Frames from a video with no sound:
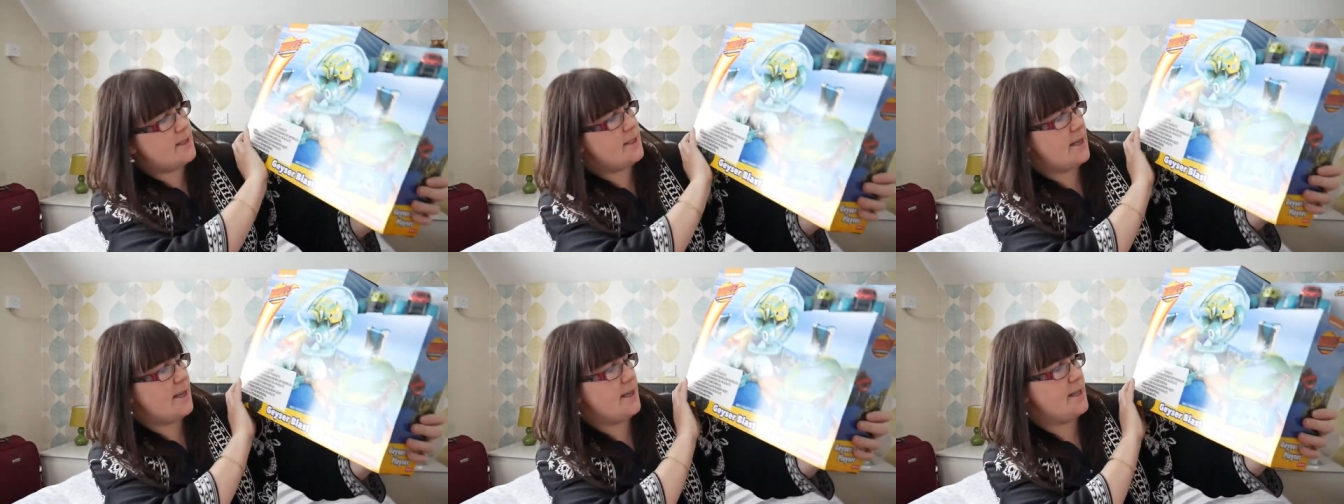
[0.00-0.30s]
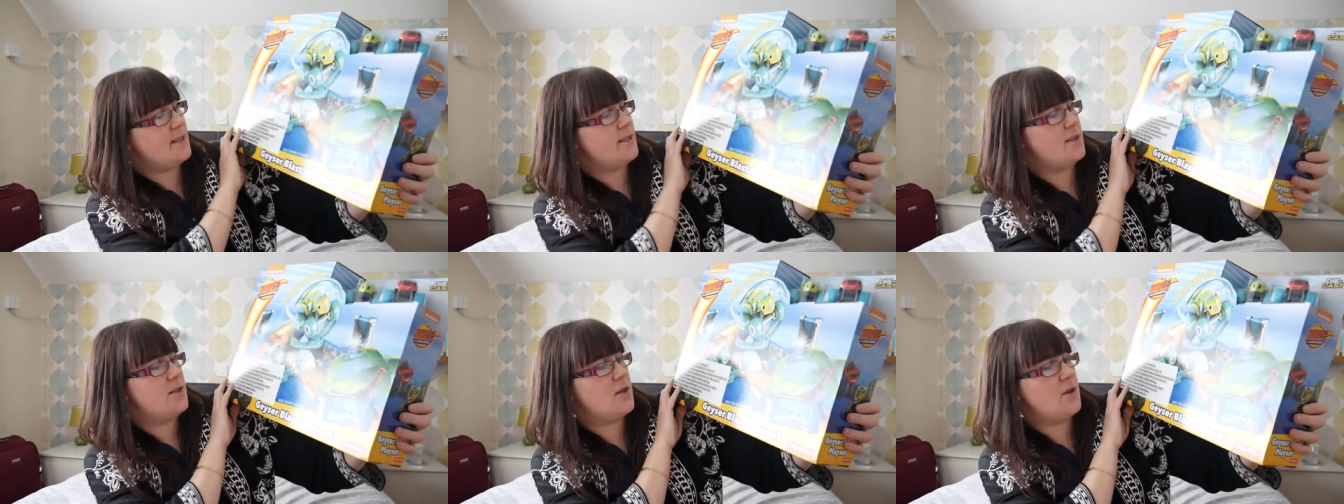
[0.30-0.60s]

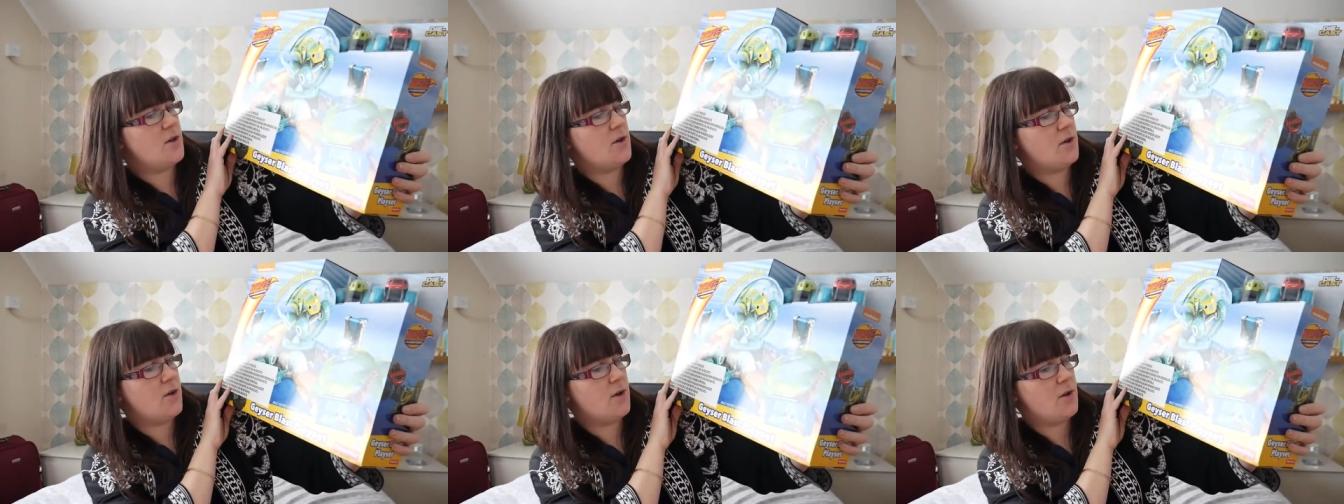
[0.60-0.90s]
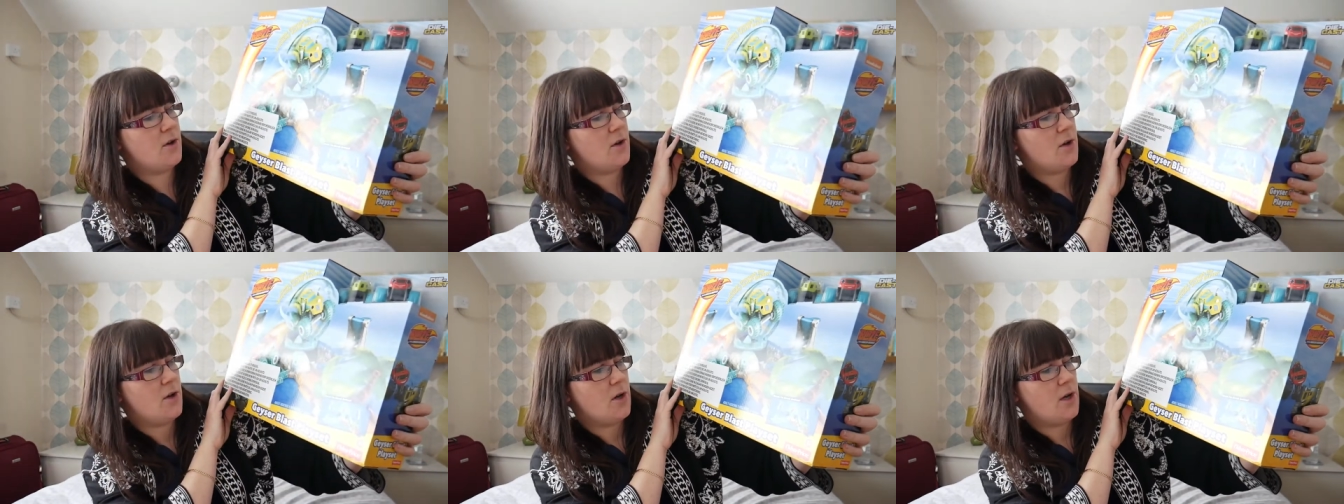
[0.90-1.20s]
is
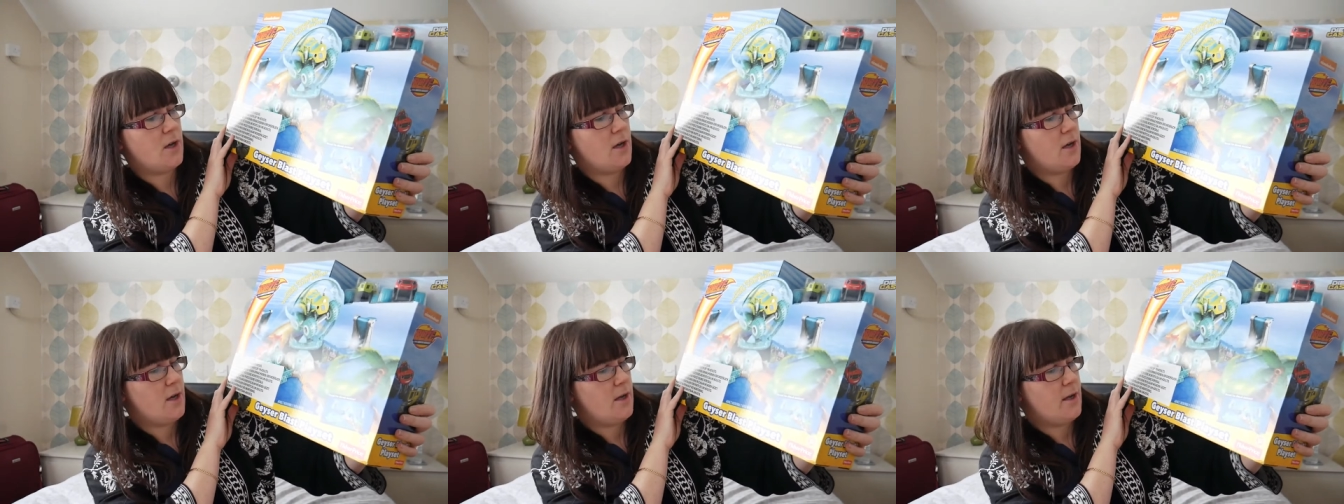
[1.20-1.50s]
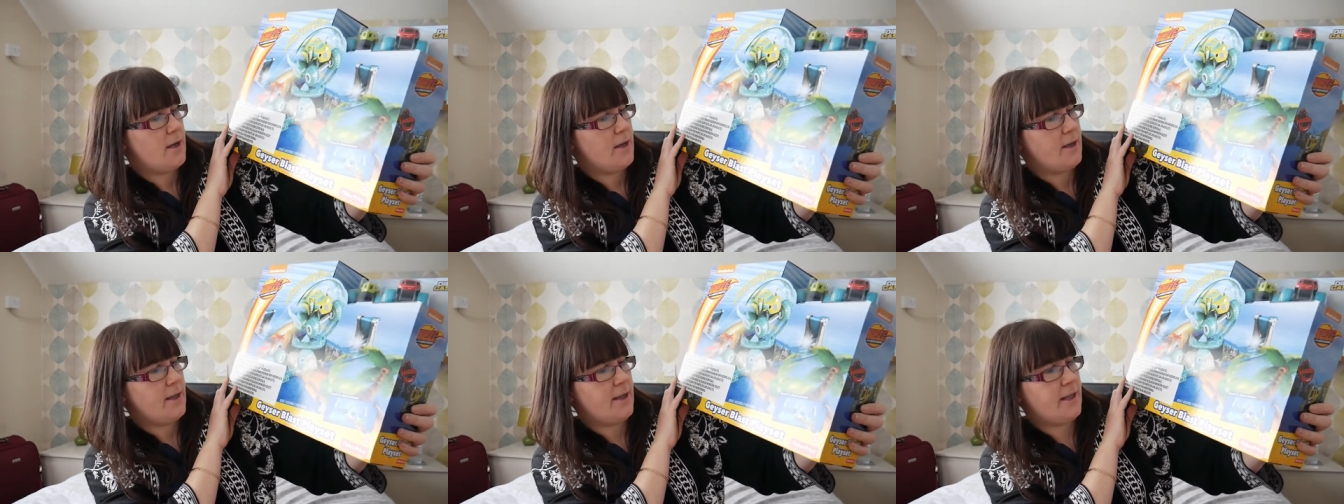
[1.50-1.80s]
the
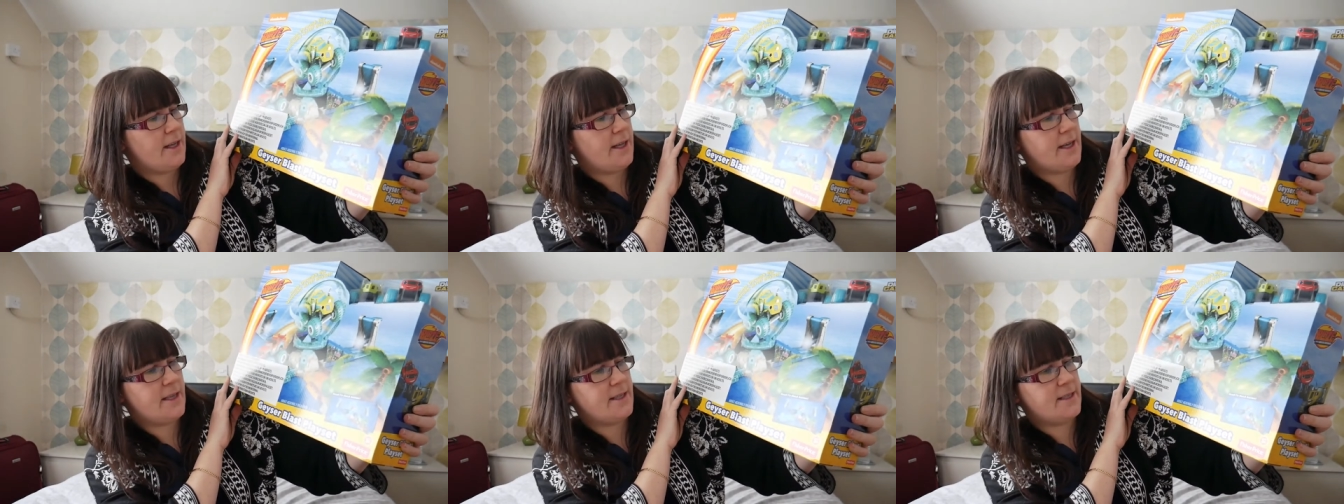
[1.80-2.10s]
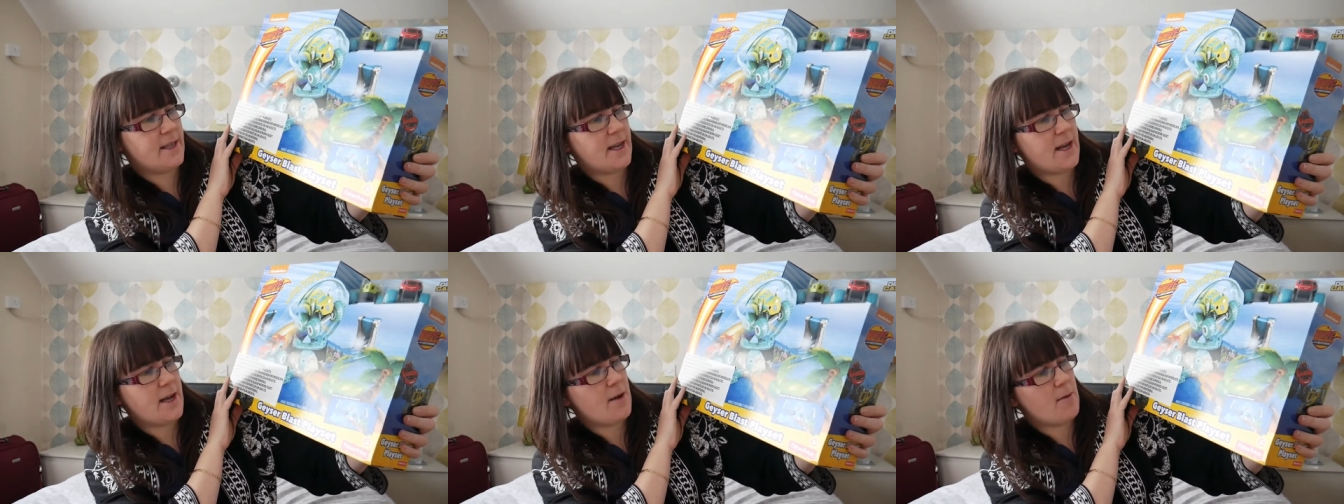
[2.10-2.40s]

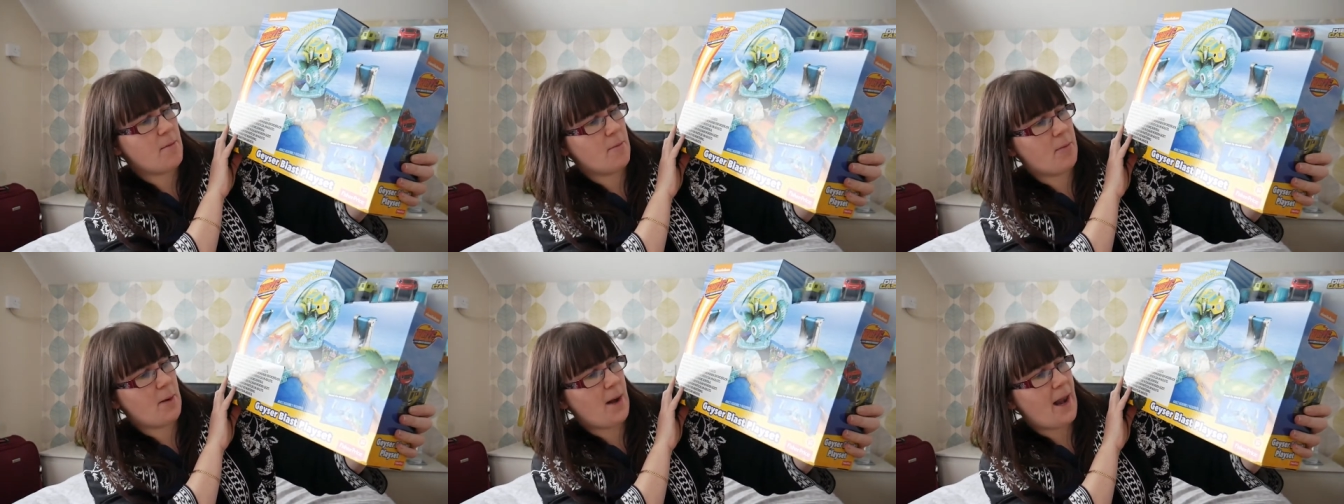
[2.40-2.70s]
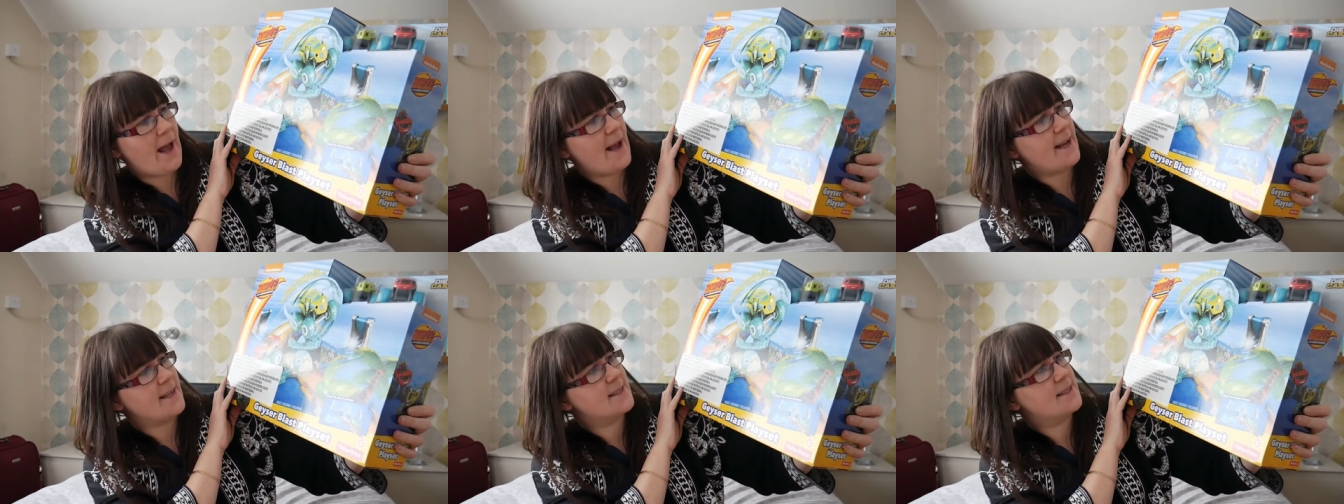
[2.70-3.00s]
Geyser
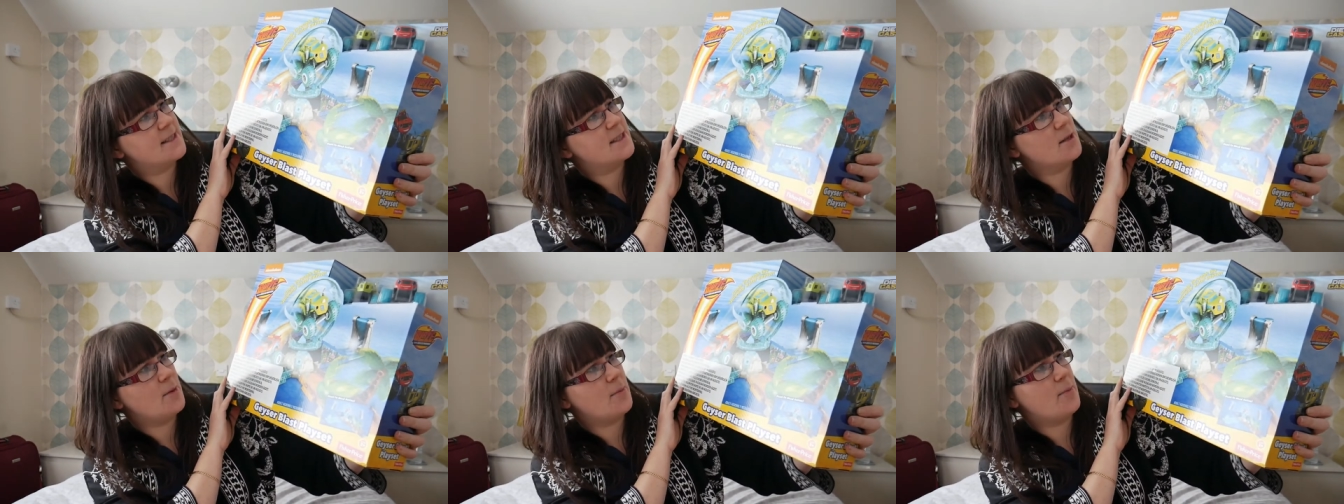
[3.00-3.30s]
Blast